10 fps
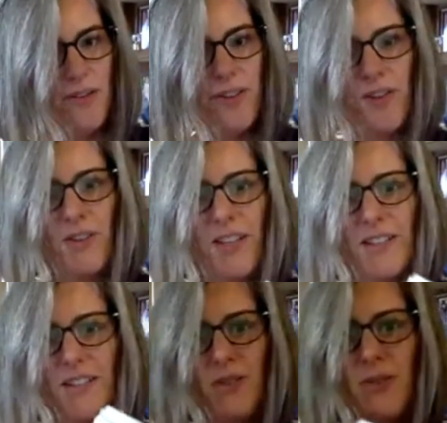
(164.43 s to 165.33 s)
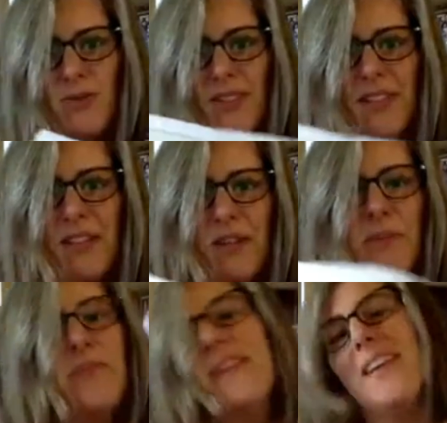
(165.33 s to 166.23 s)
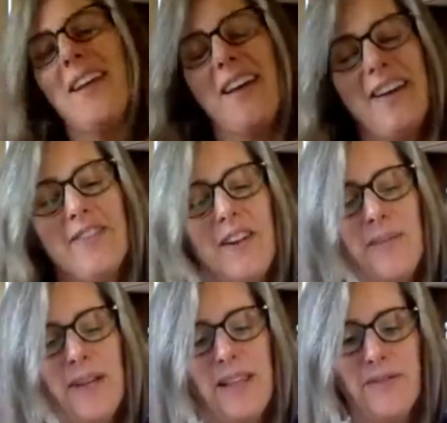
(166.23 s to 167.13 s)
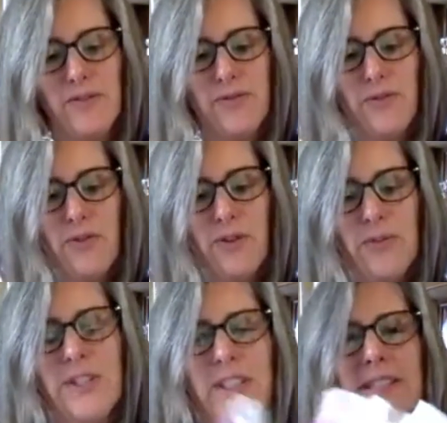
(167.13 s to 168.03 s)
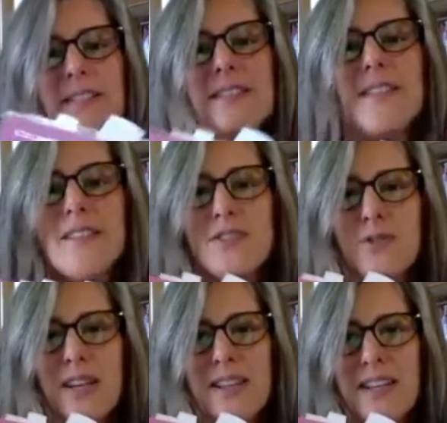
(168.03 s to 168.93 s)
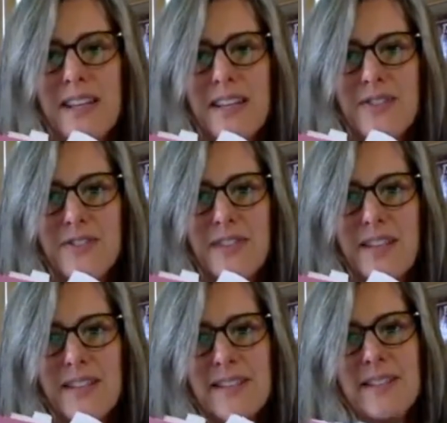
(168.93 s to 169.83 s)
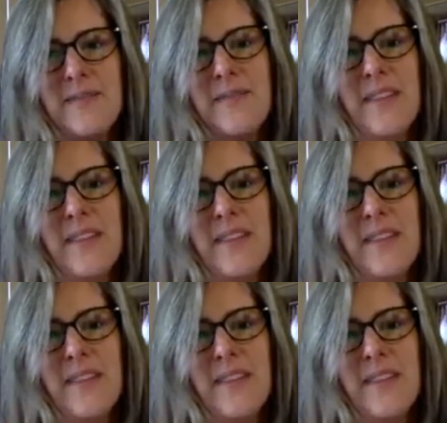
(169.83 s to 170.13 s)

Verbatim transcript: I've got all kinds of notes in here. I've got my level four, which is the strengthening exercises.